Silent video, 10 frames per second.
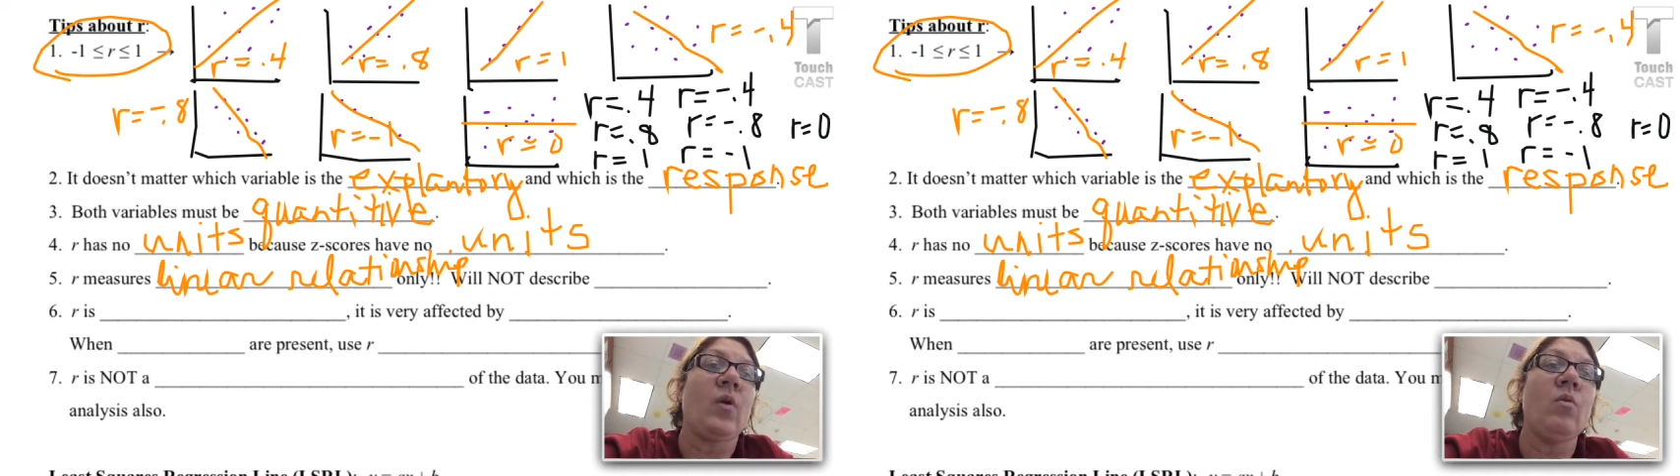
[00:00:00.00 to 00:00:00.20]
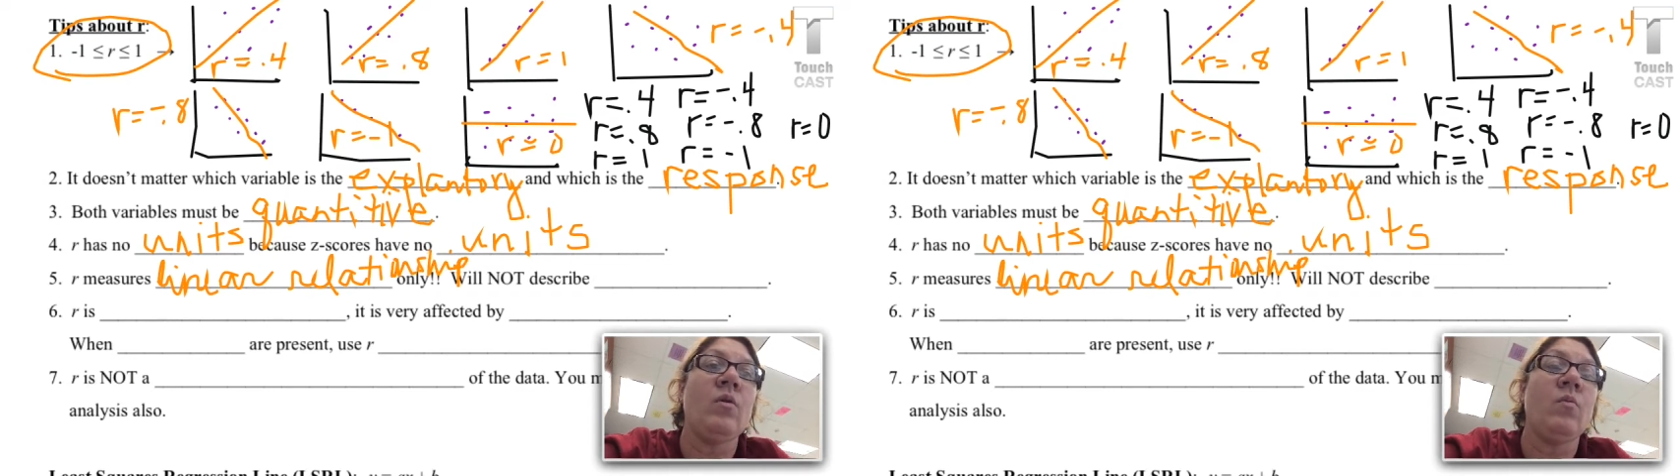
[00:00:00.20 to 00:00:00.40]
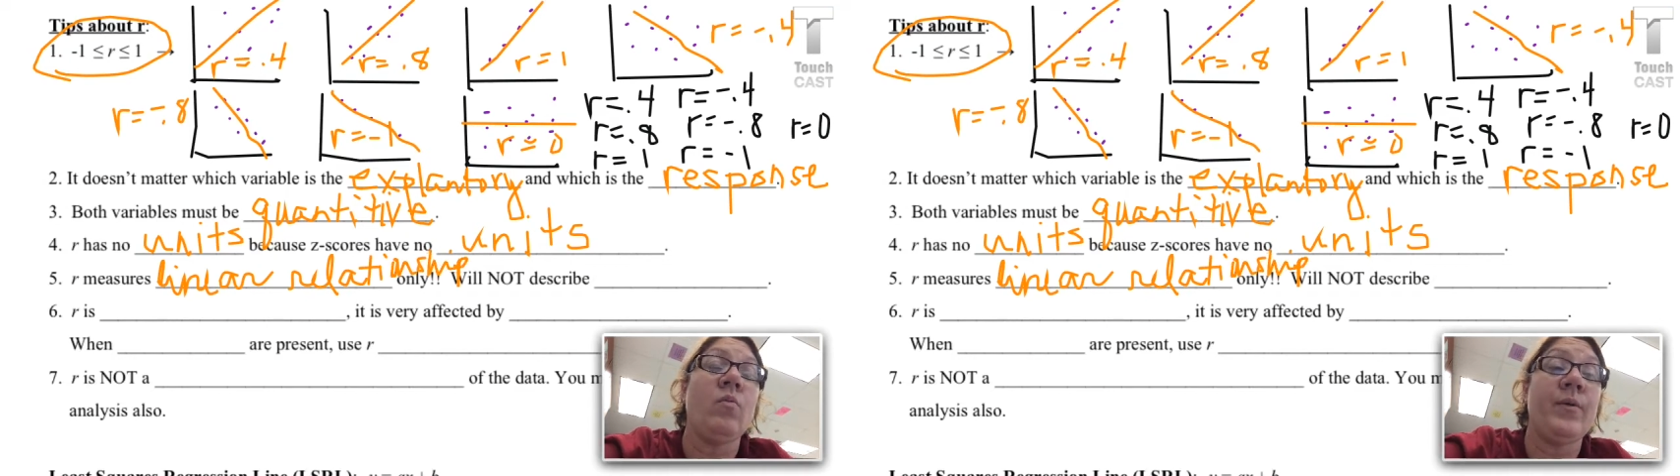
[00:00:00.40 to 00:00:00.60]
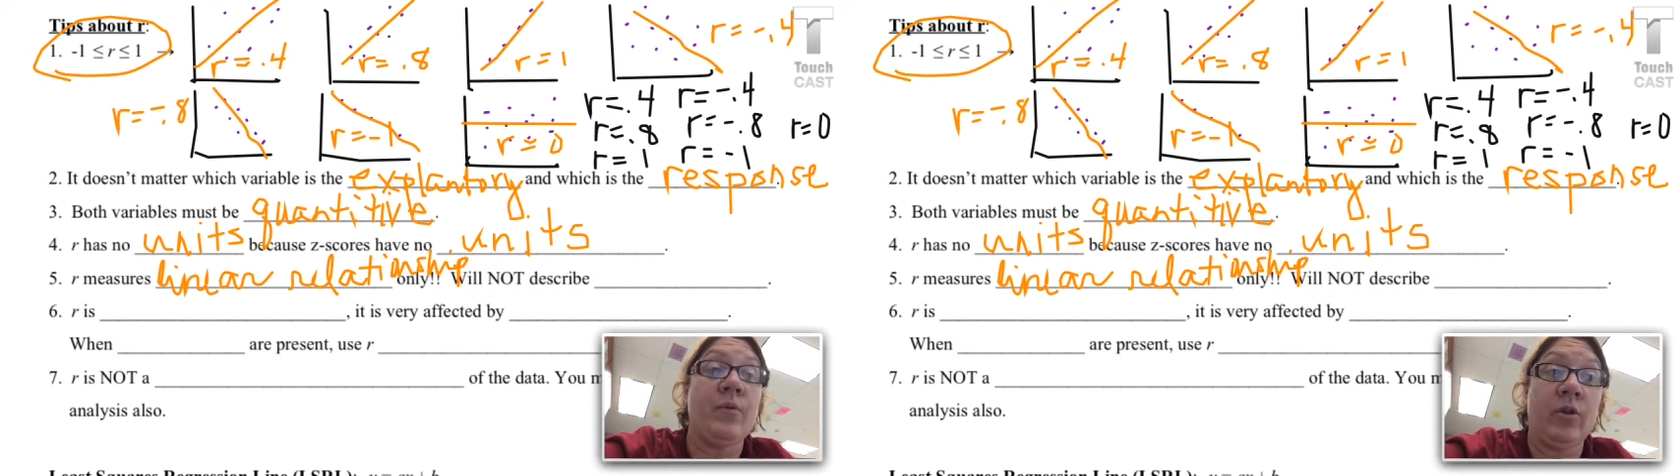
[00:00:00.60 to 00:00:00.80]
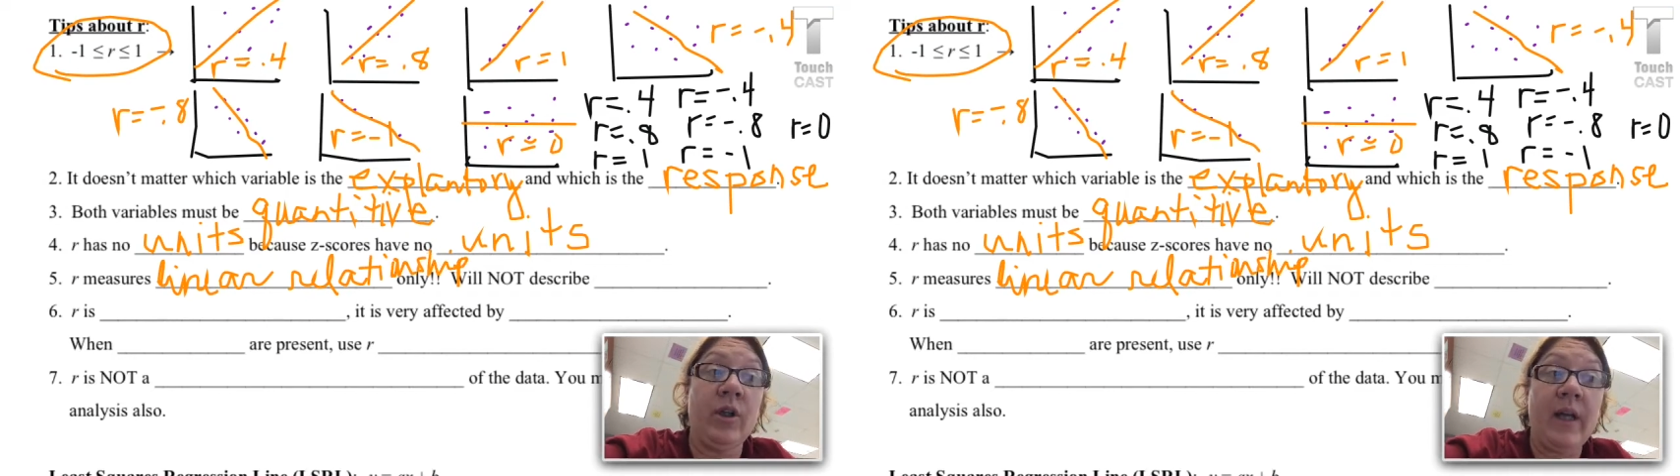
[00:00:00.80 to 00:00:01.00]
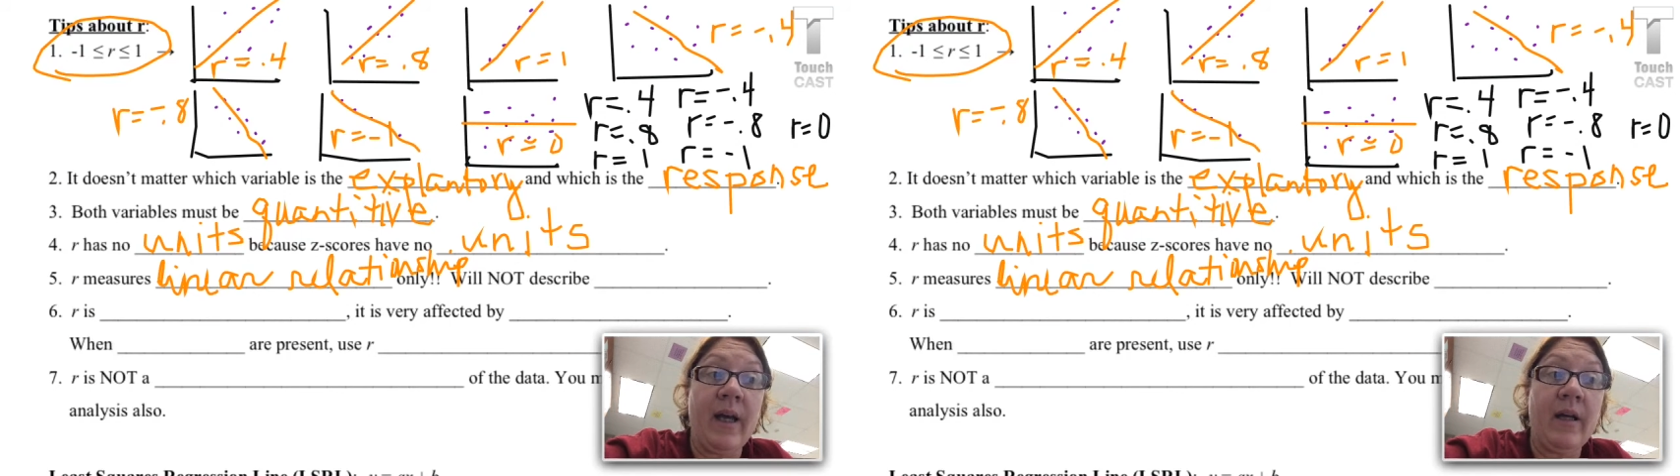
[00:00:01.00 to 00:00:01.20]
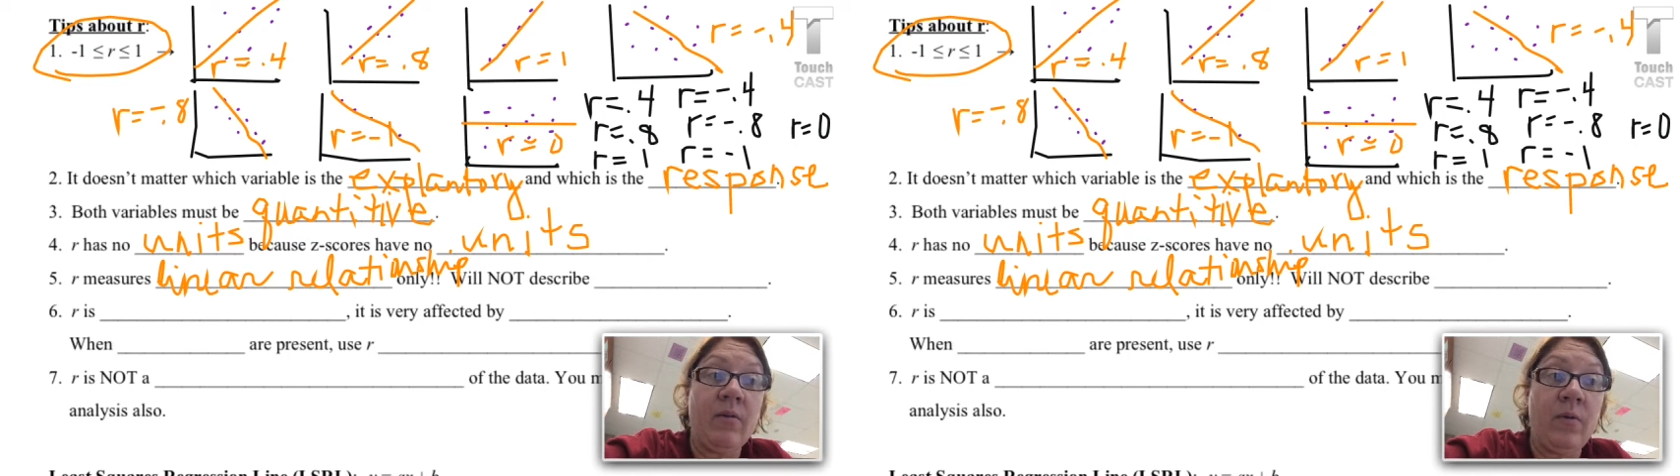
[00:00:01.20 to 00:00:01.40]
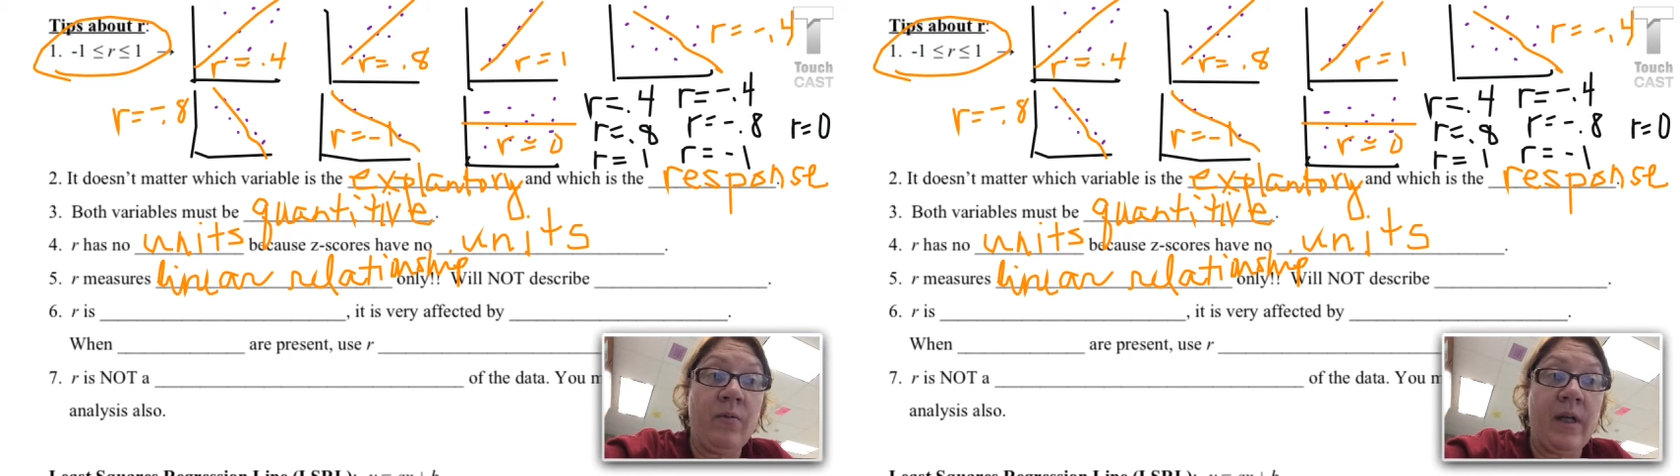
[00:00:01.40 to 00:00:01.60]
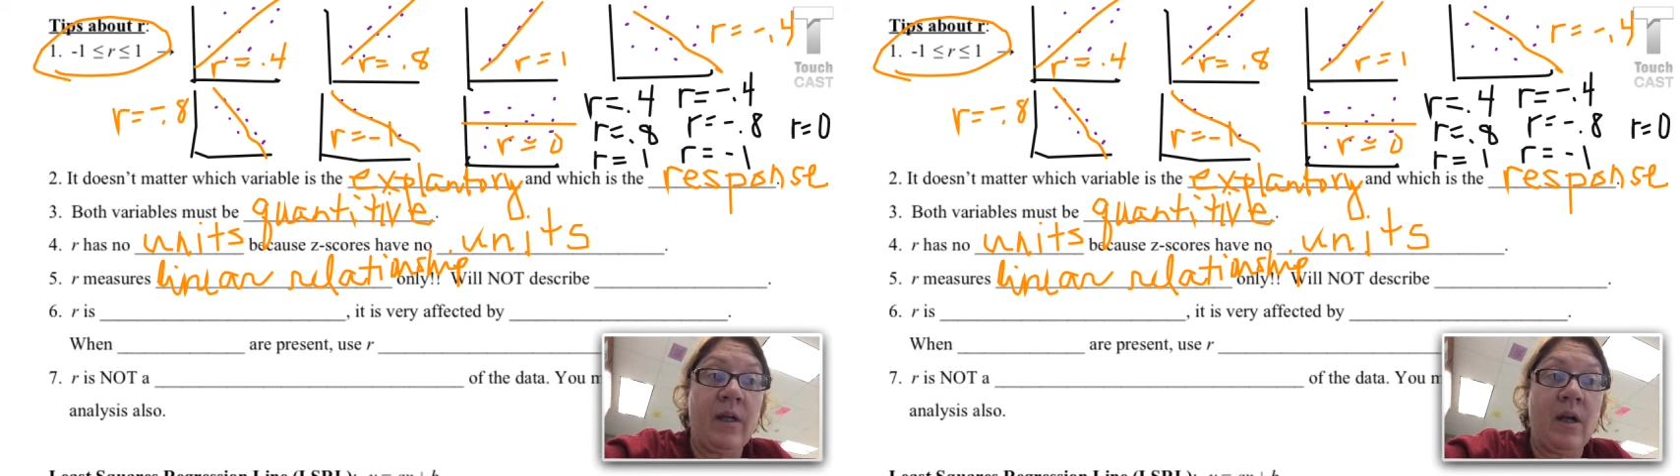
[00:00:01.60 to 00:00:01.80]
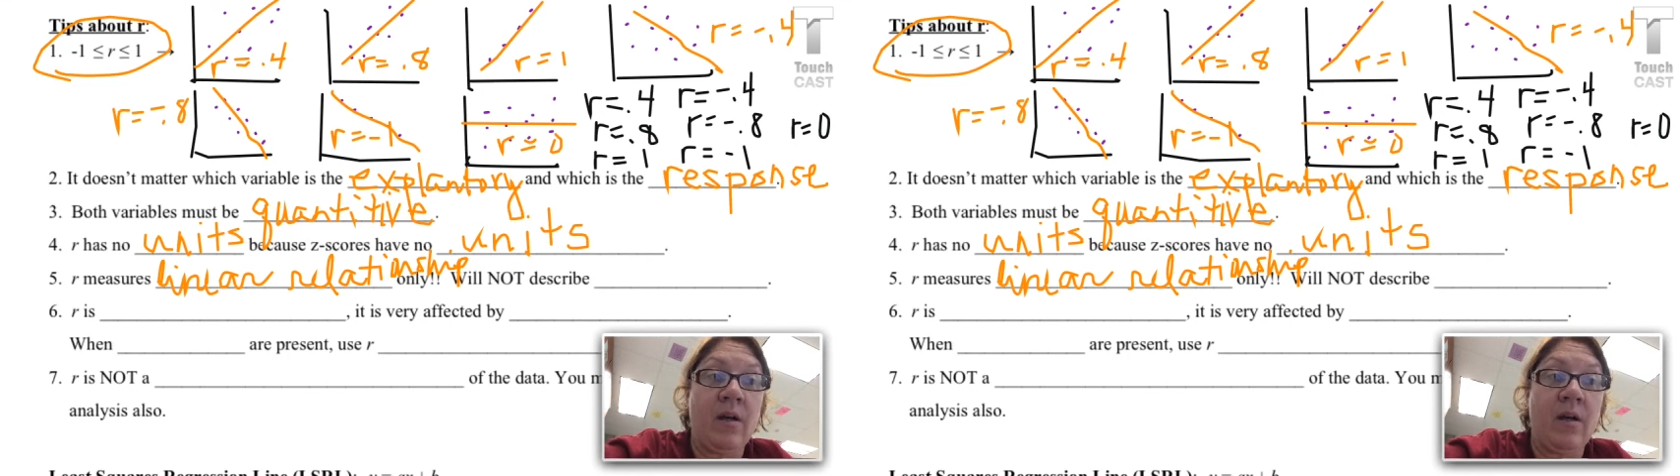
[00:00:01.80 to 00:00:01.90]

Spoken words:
We will look at it when we